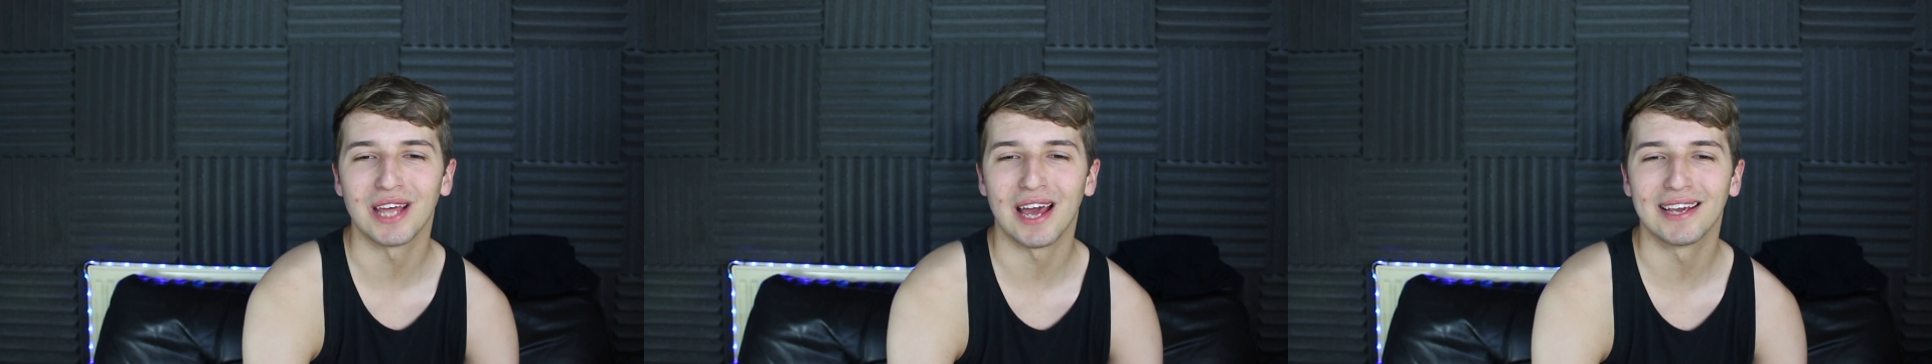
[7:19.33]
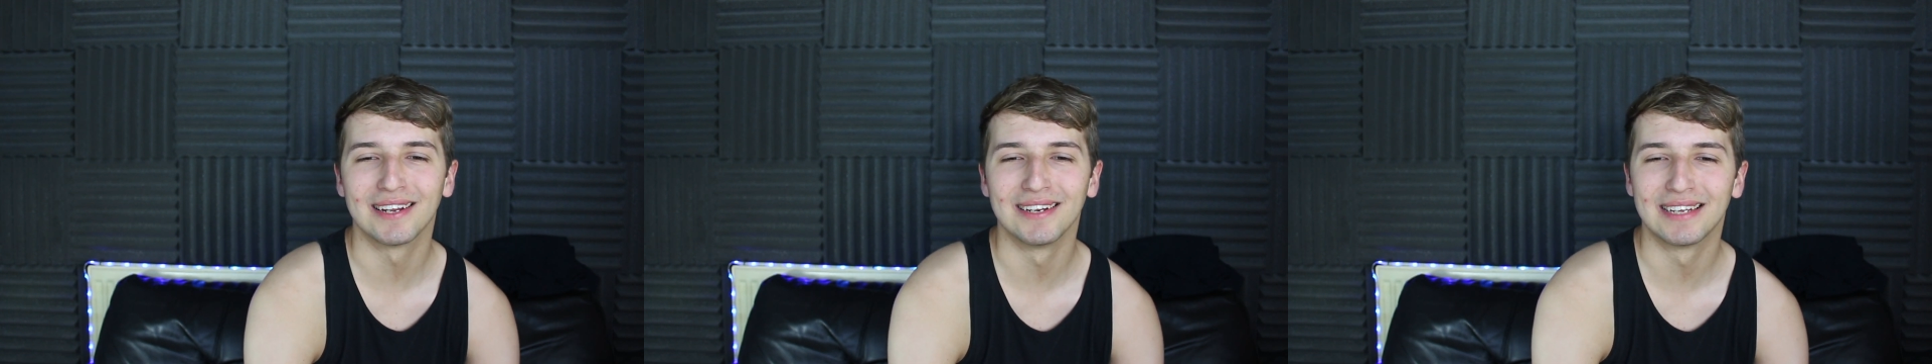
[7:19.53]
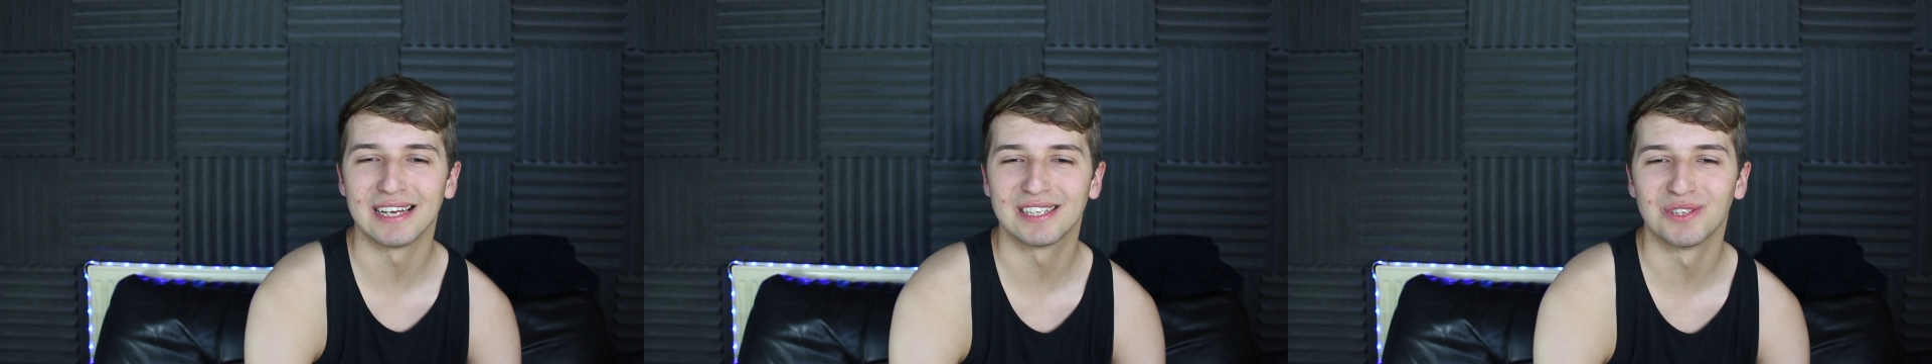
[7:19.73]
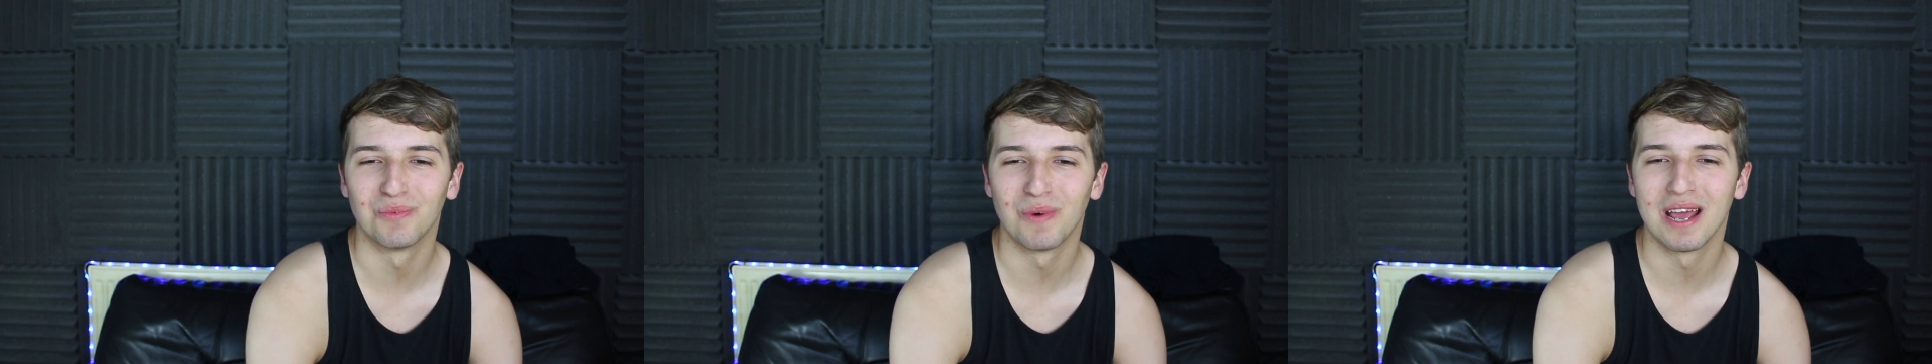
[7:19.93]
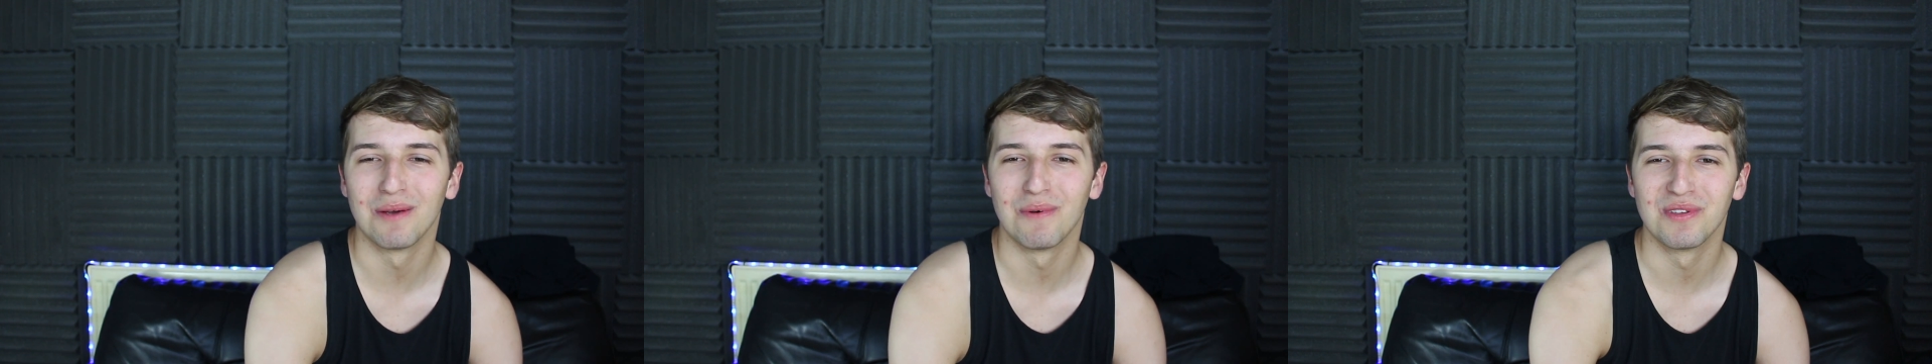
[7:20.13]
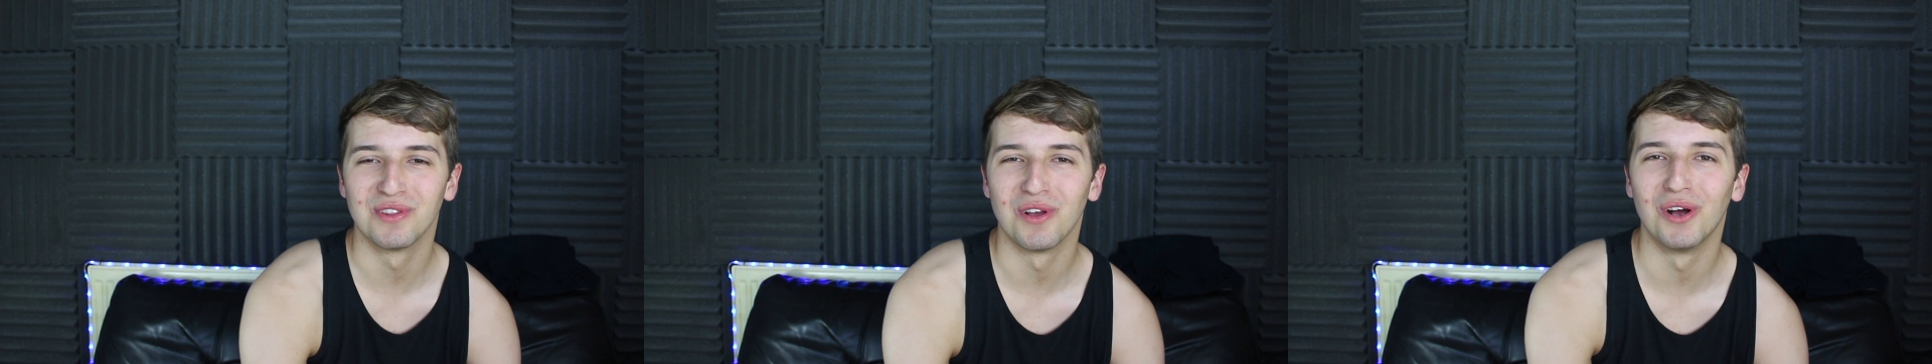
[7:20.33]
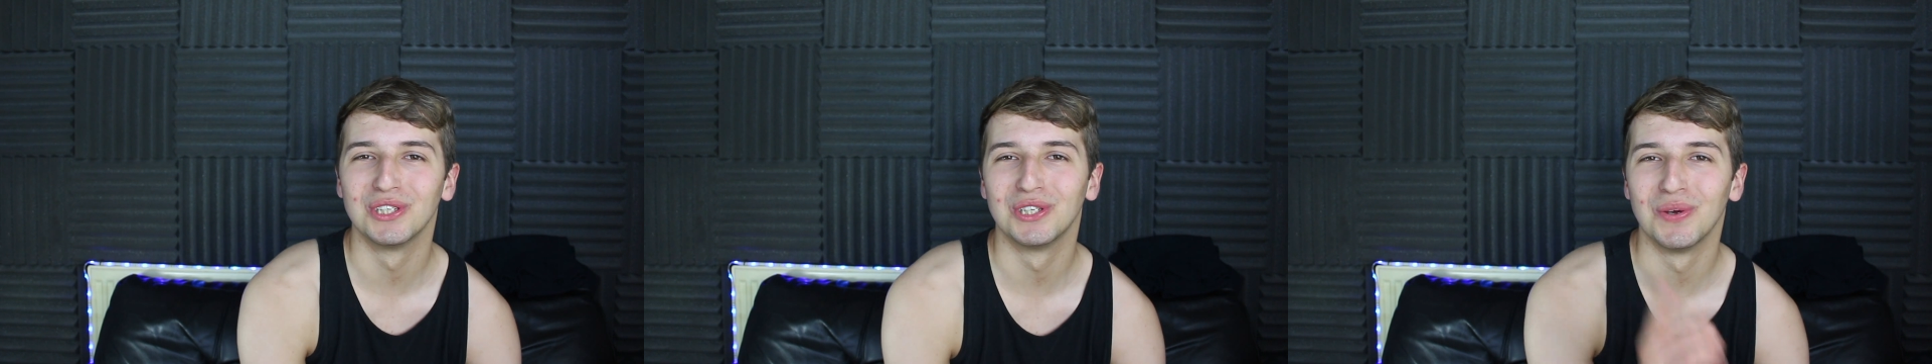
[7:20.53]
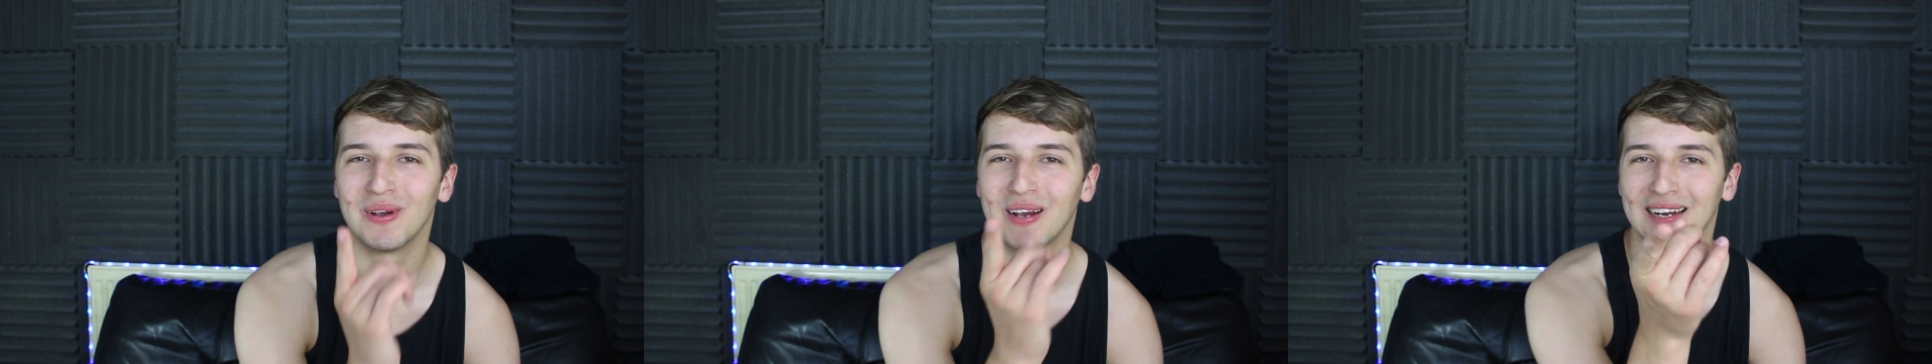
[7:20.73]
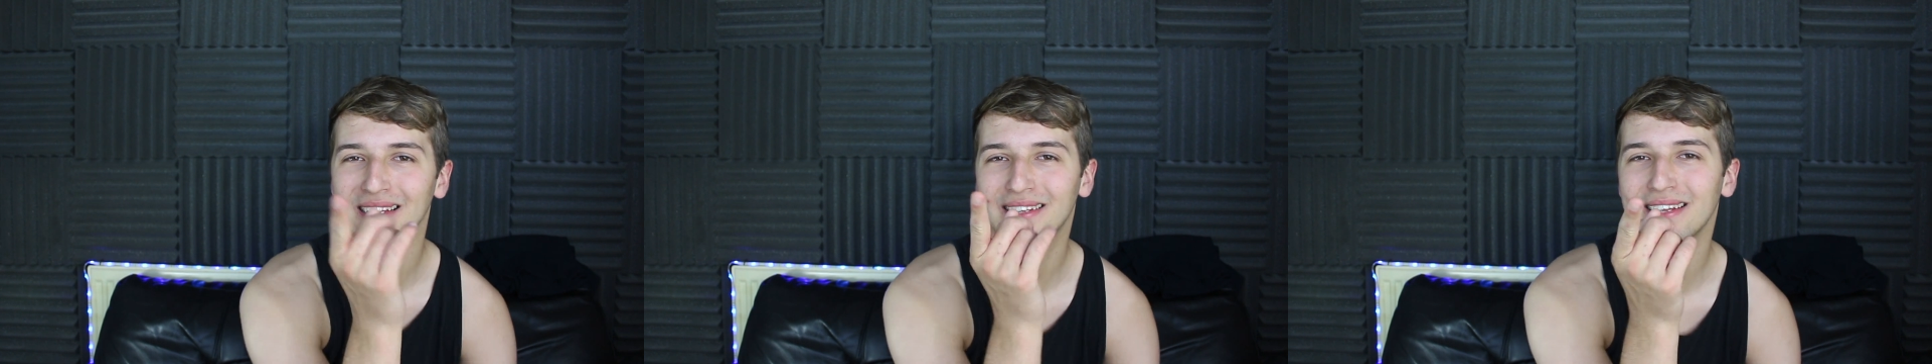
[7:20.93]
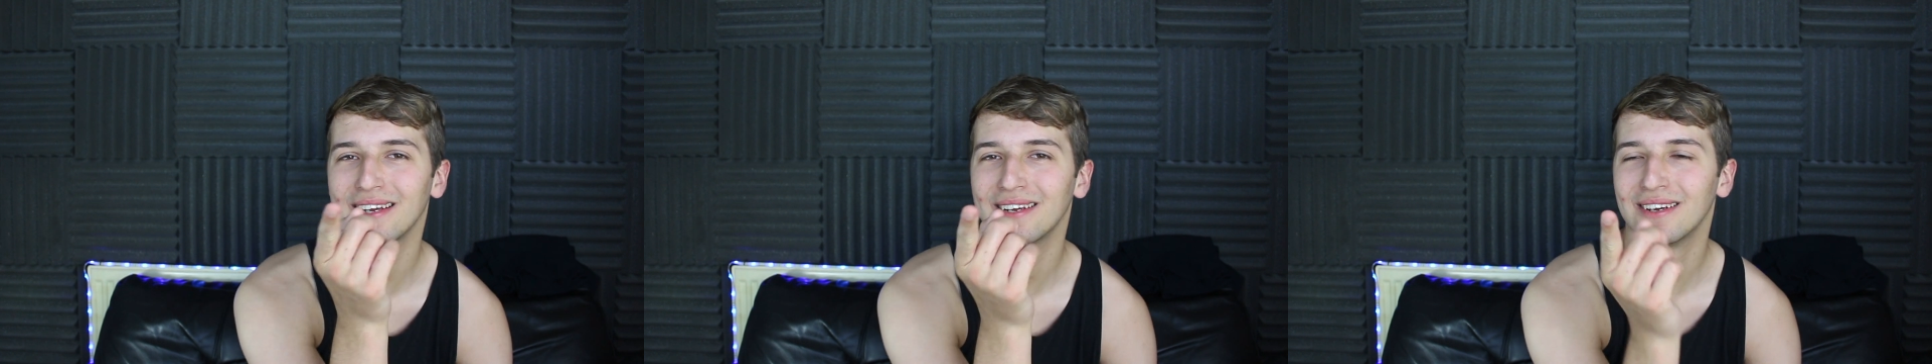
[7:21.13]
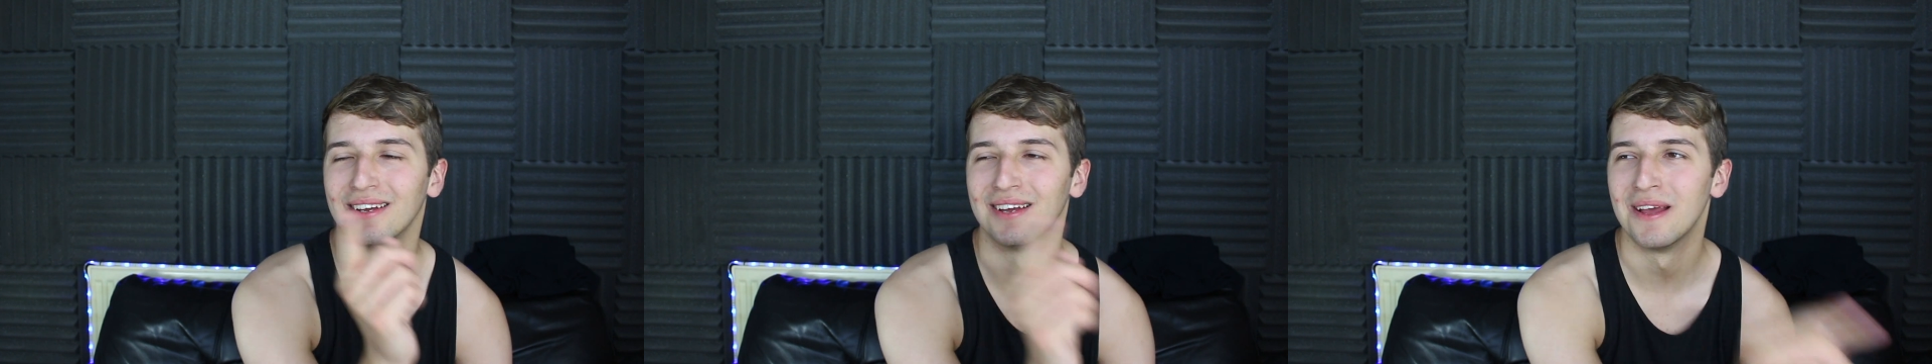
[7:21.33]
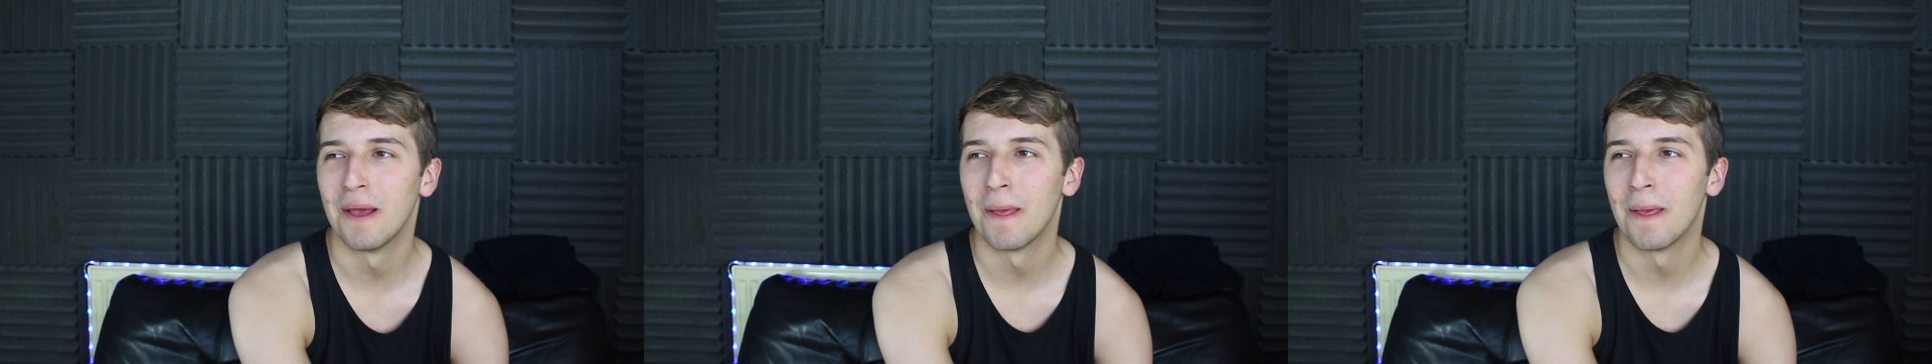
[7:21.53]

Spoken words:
that I can get away with not doing anything,